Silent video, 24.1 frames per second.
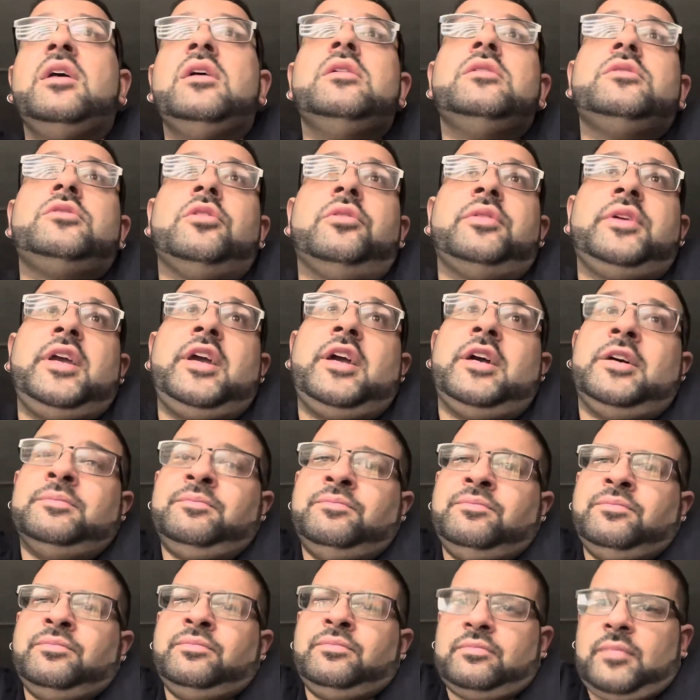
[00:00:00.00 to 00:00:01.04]
So yeah,
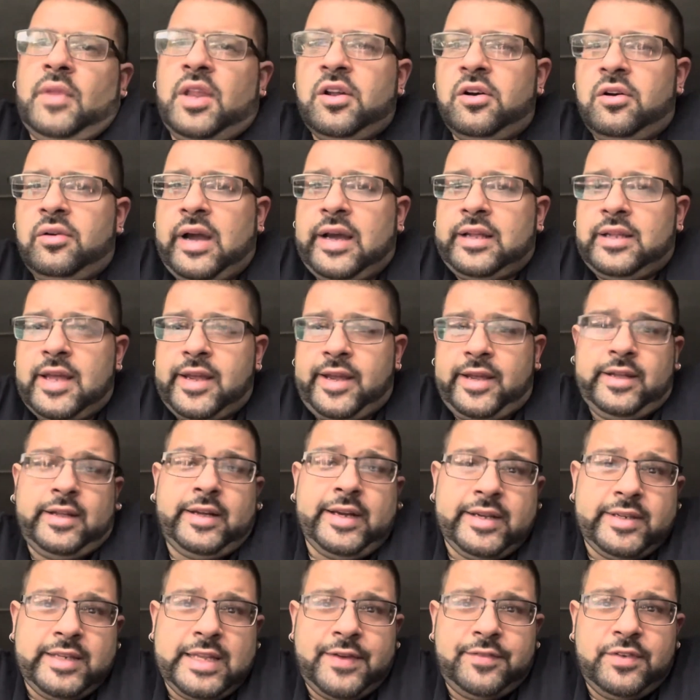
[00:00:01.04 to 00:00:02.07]
you know, I like it. I
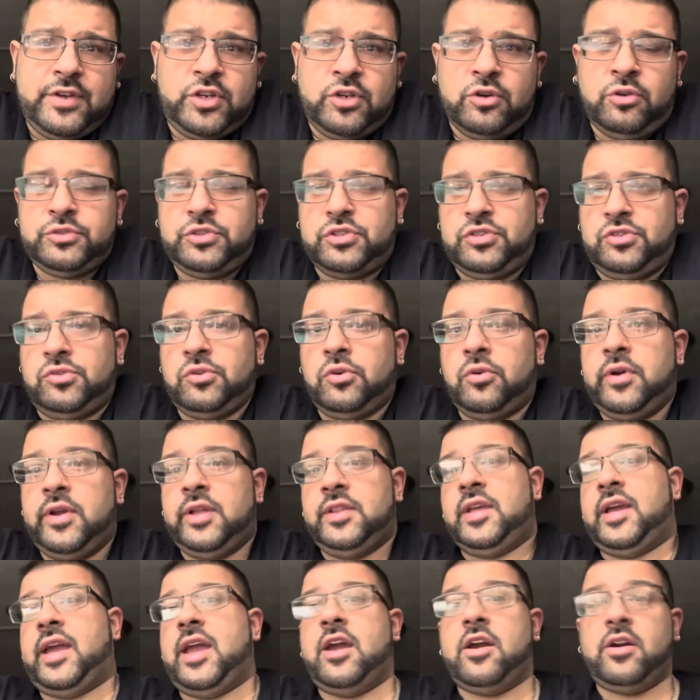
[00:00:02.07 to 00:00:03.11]
like Davy Jones' story.
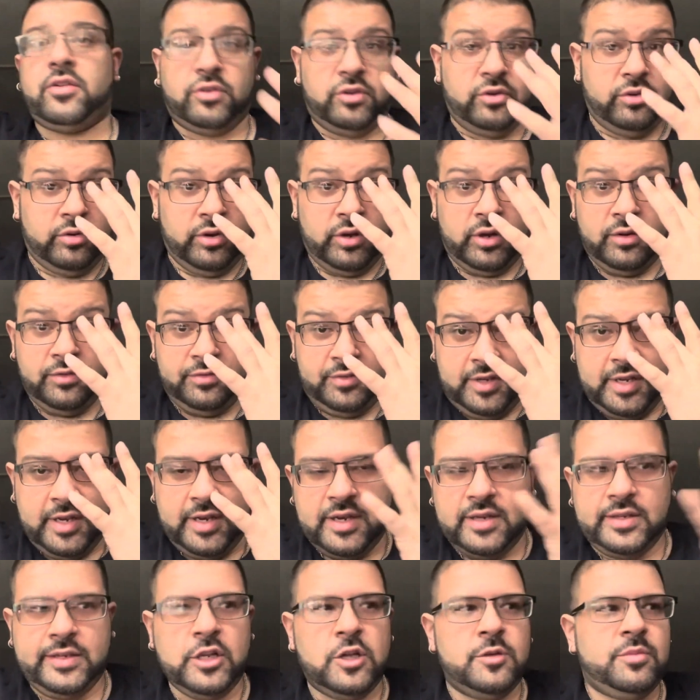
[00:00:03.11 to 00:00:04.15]
The character of
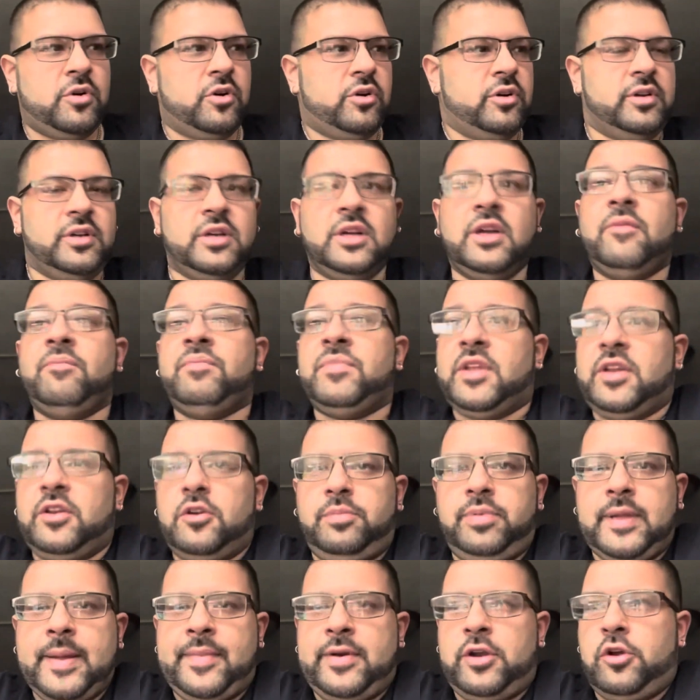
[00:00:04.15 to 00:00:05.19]
Tia Dalma, you know,
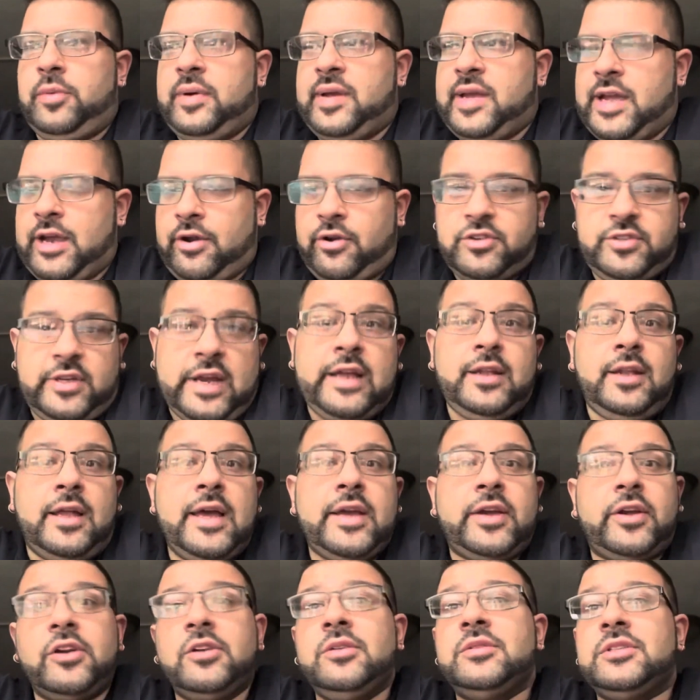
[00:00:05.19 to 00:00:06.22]
played by Naomi Harris, I
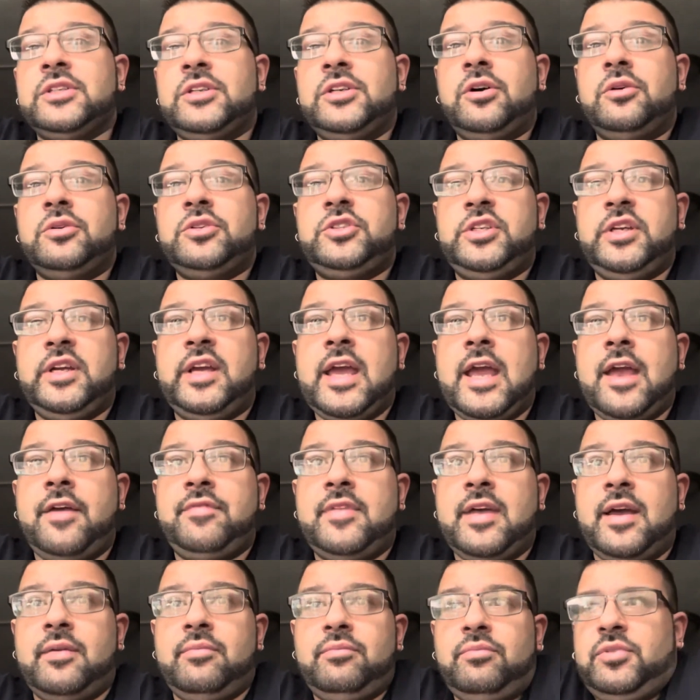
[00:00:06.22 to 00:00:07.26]
like her. No, she gave
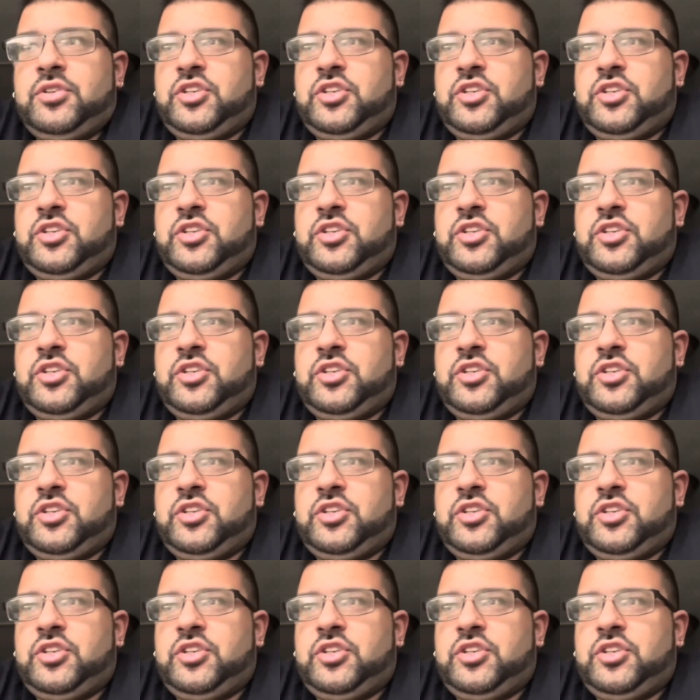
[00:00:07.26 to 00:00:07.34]
that